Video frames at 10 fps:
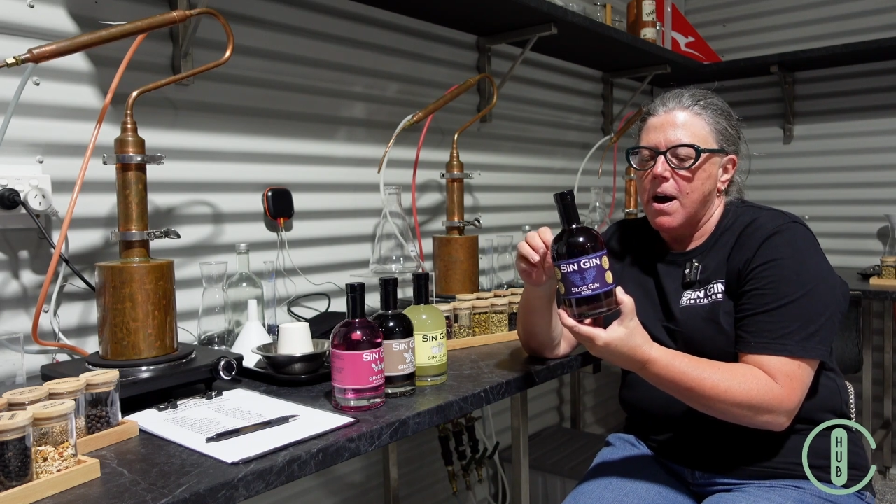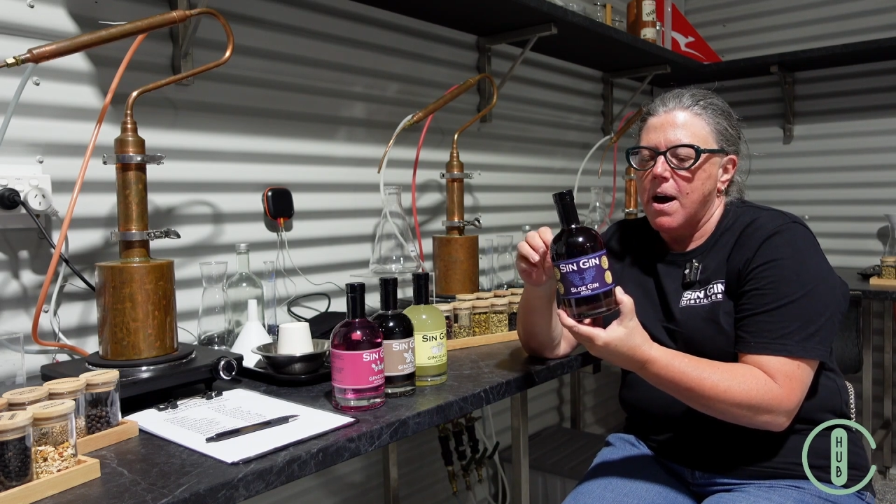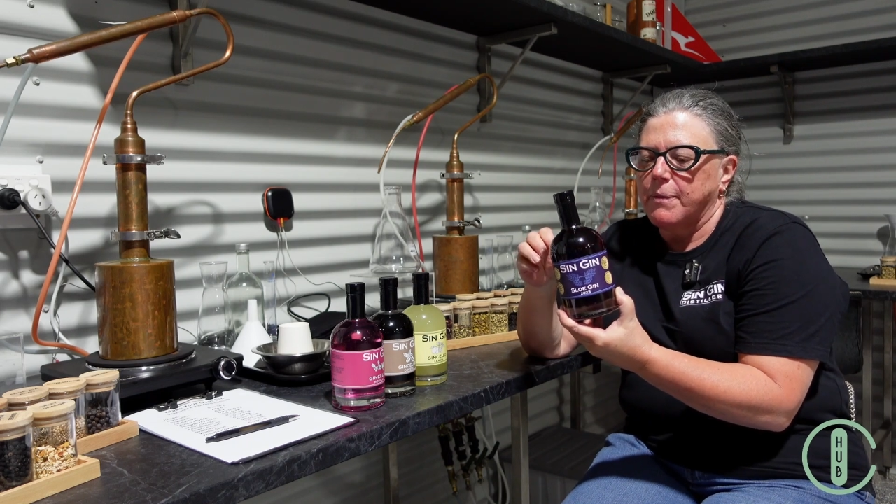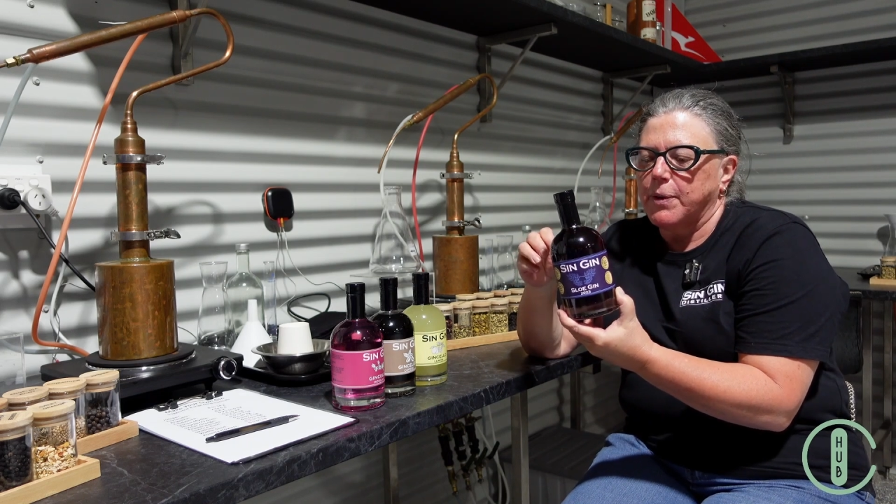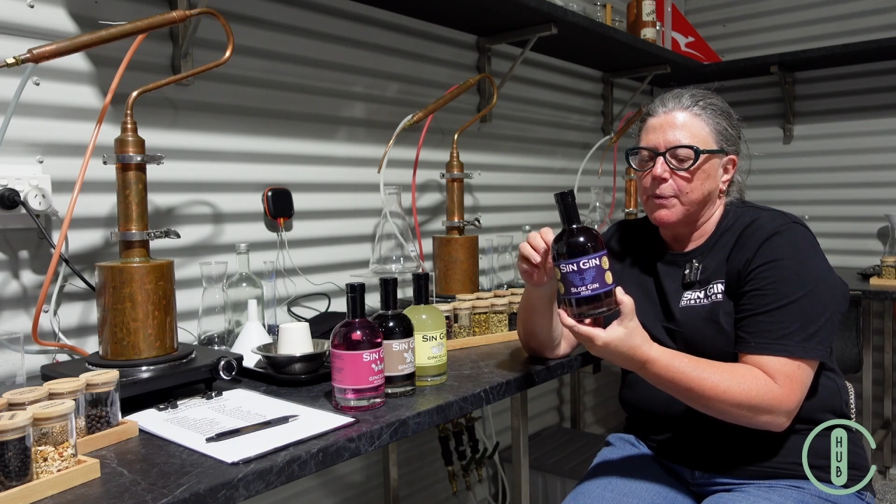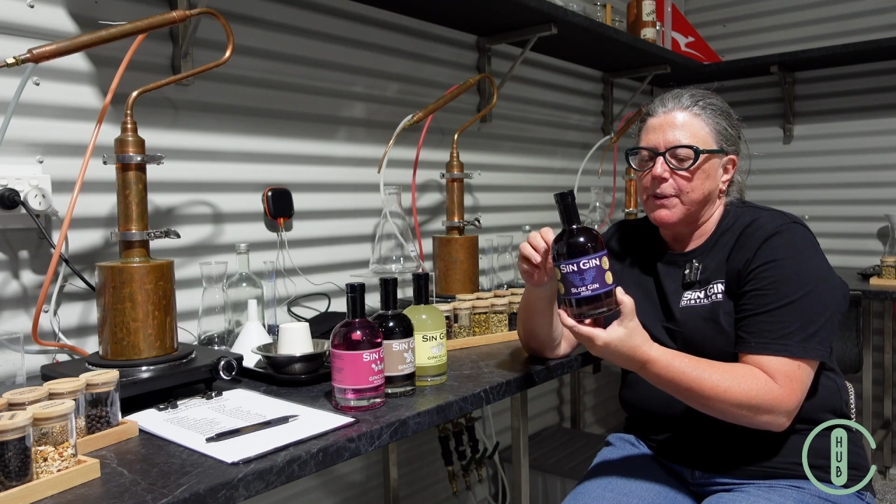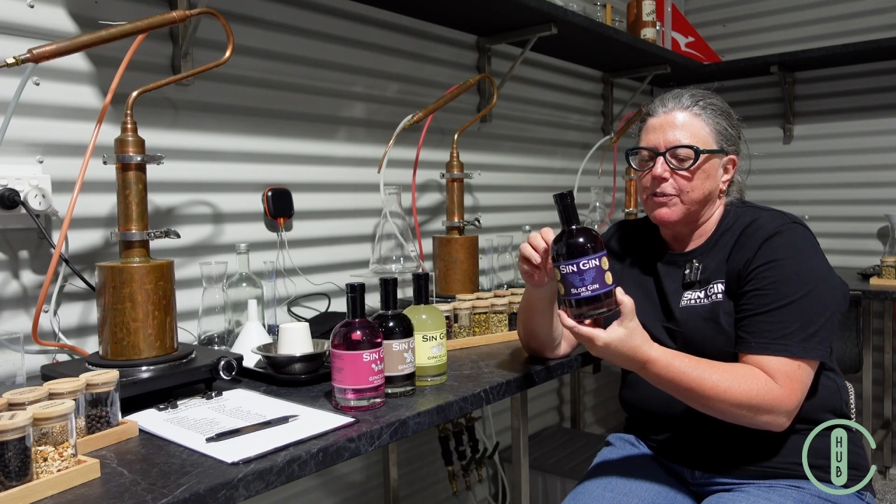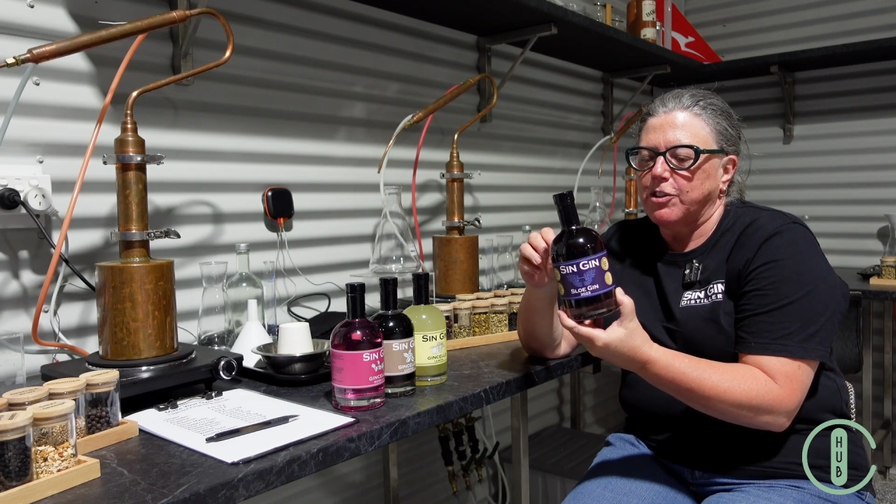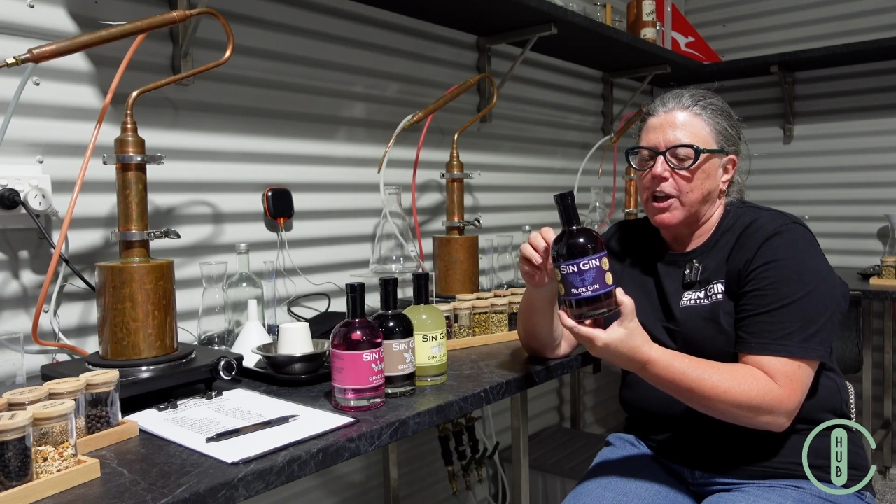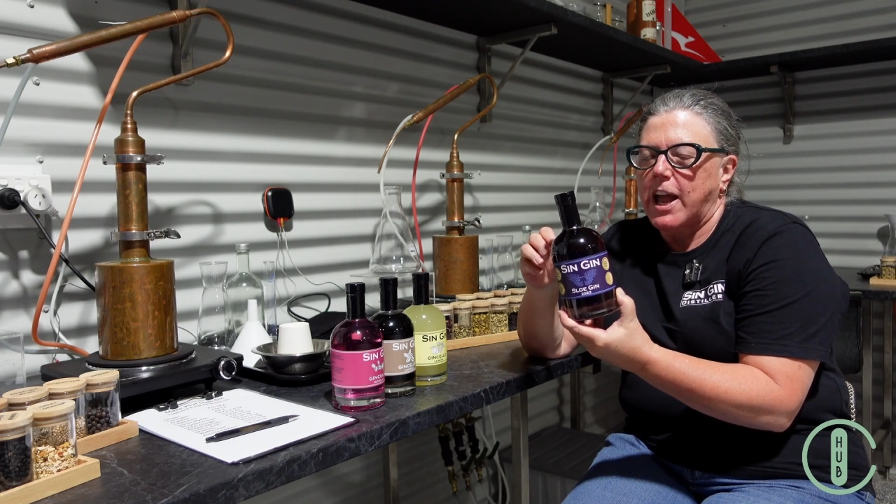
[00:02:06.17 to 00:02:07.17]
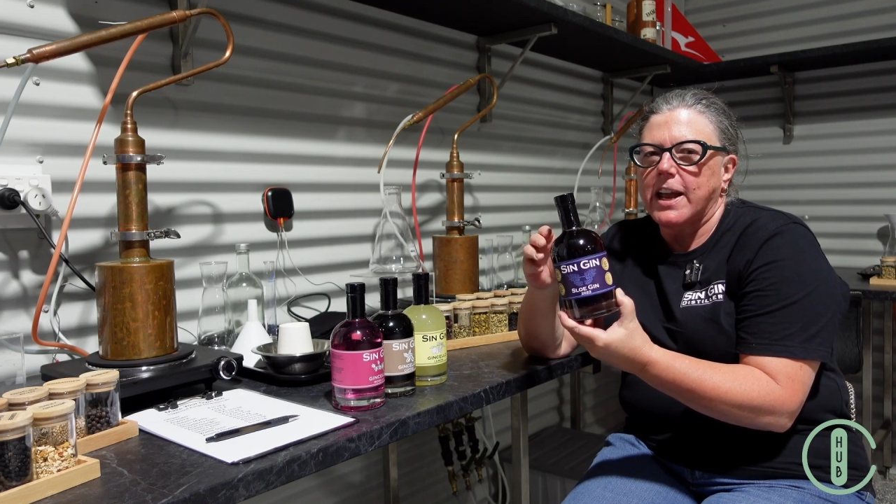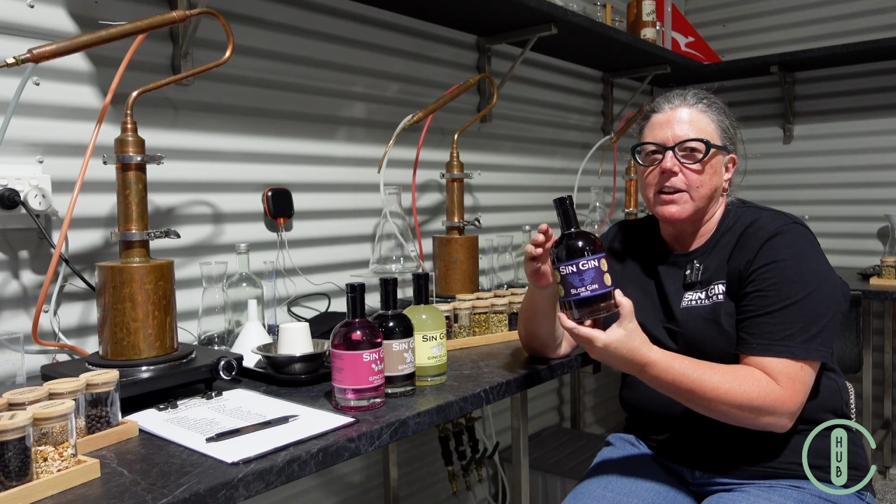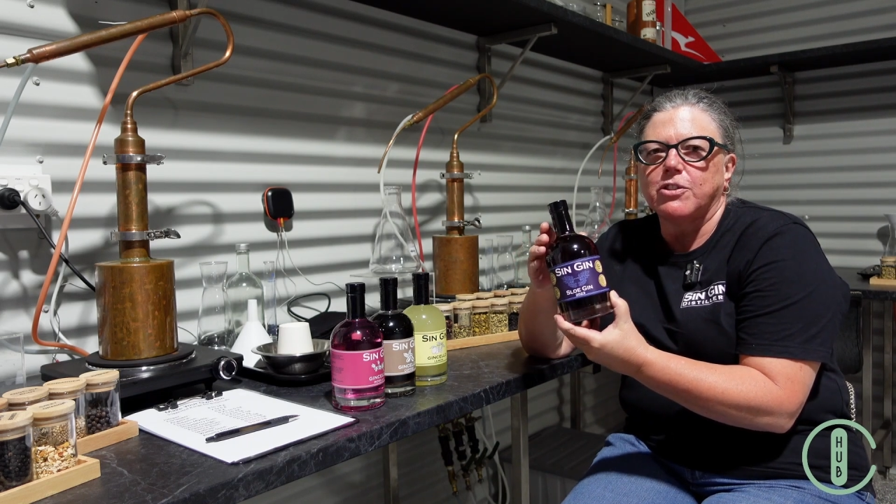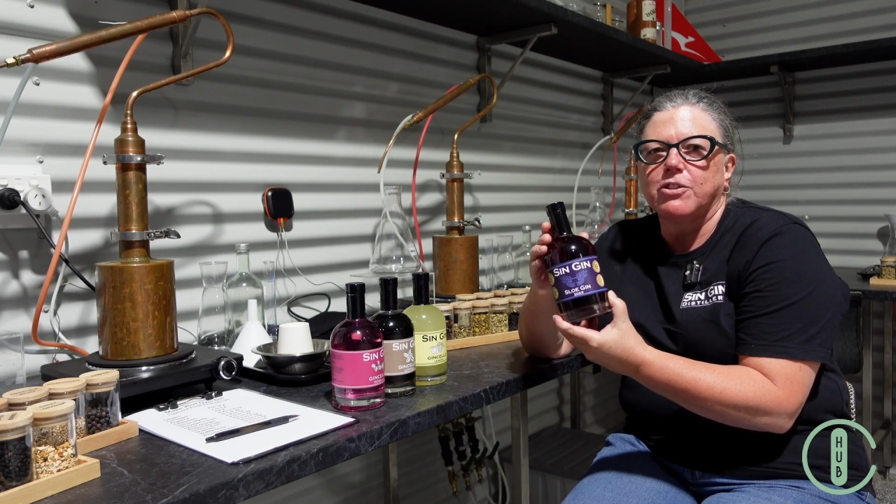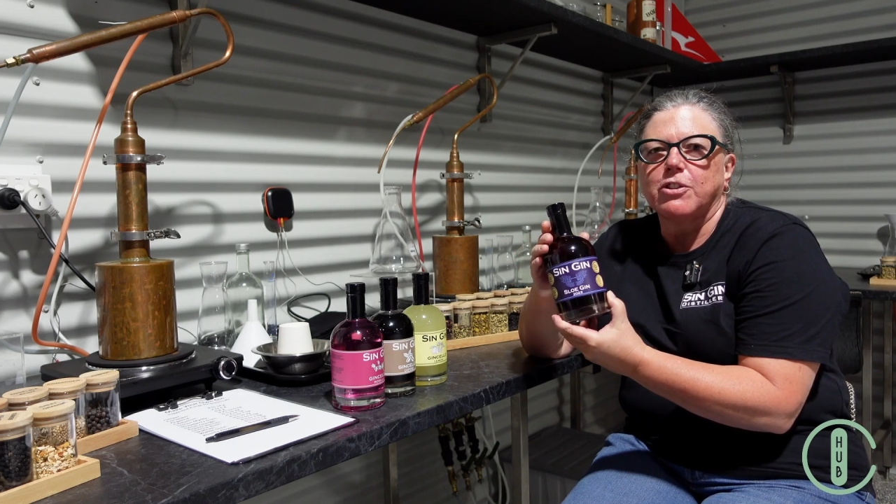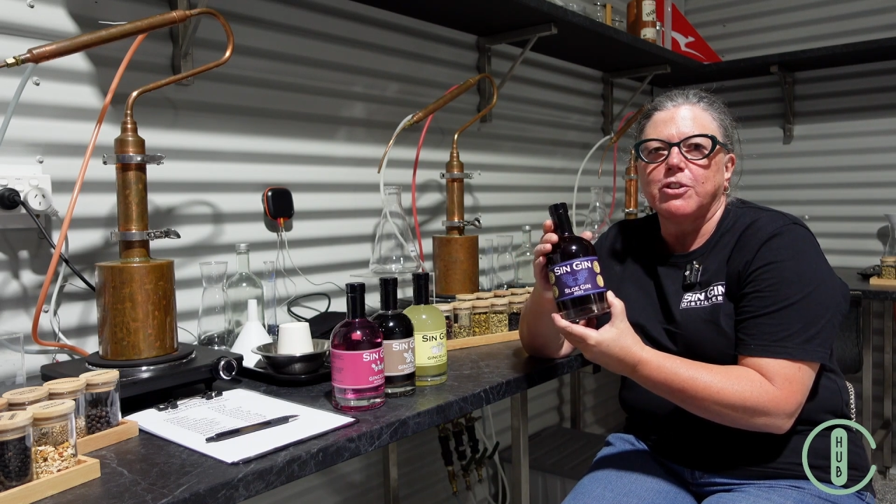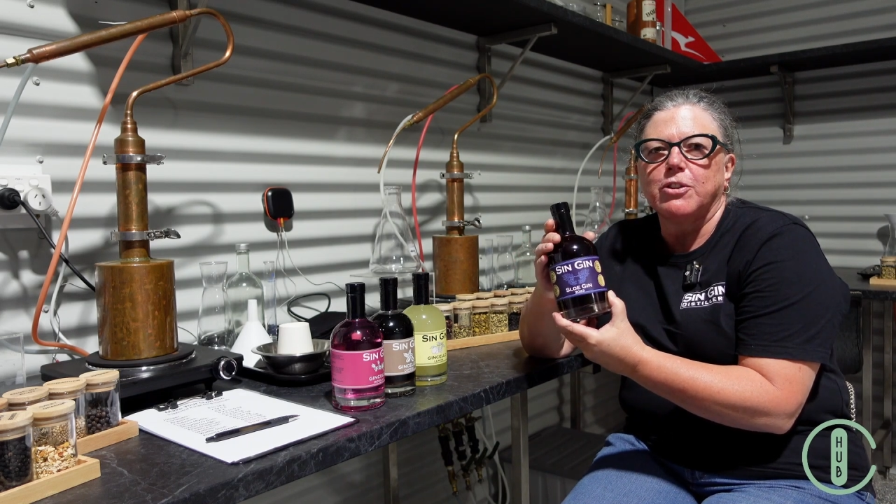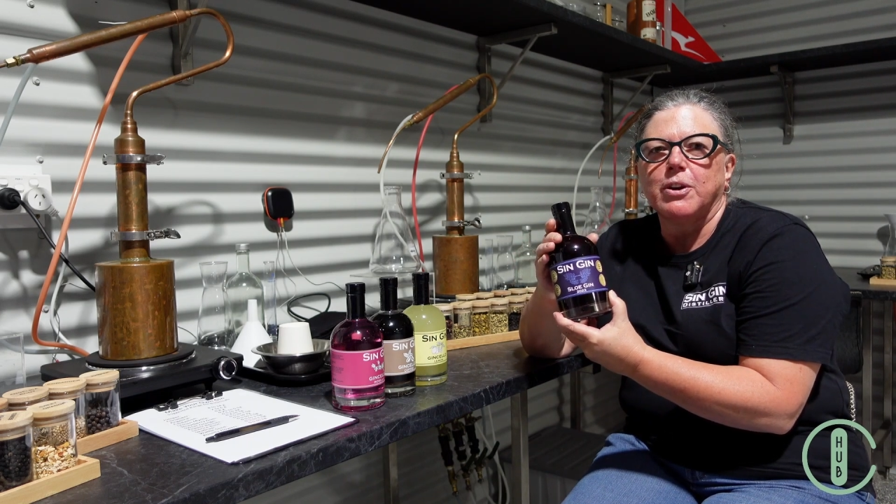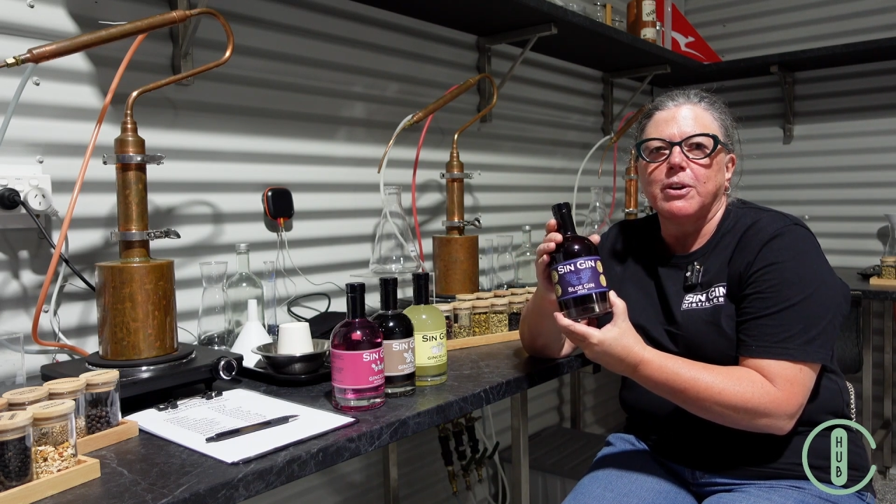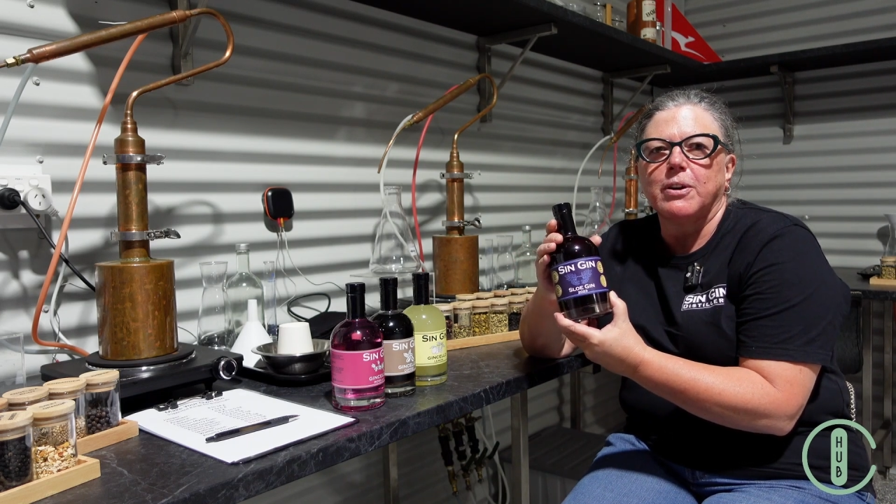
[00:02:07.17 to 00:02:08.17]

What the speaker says: that we've changed to